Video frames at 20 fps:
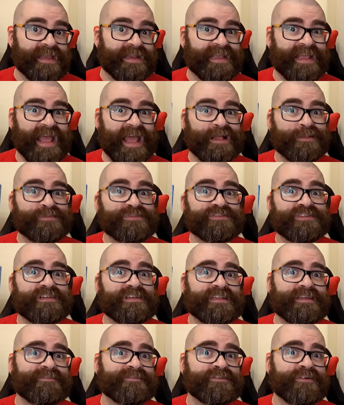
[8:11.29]
and it helps to
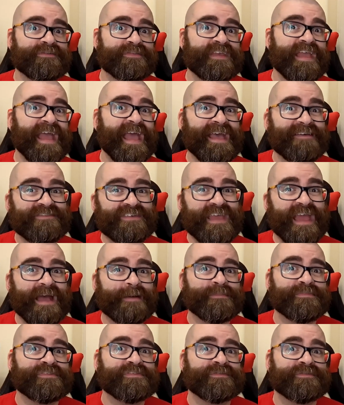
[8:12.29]
lift off the heavy
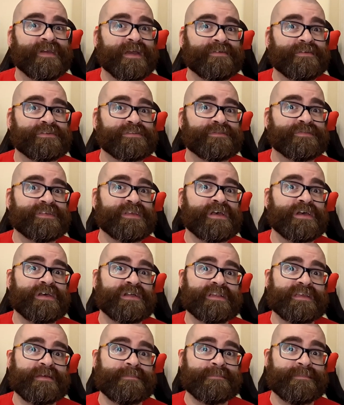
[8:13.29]
atmospherics of the
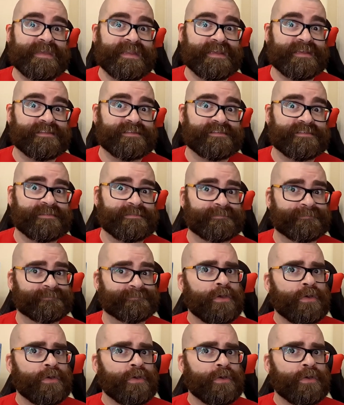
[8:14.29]
earlier minutes.